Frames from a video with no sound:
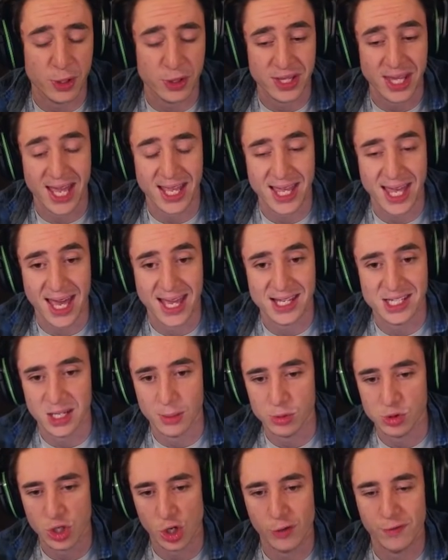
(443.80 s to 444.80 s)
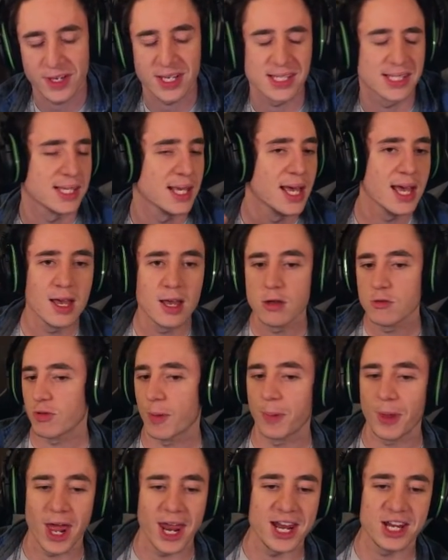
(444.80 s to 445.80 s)
the 8k into double trophies.
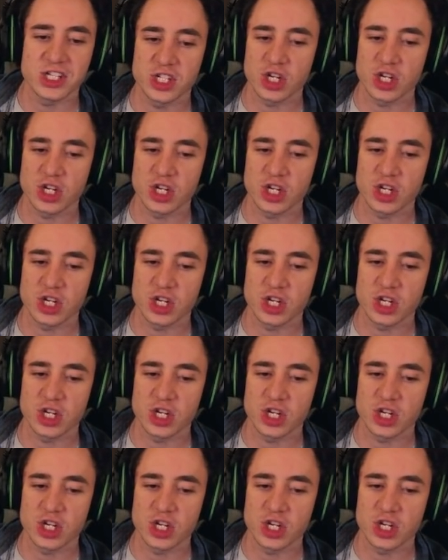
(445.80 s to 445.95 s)
Replenish,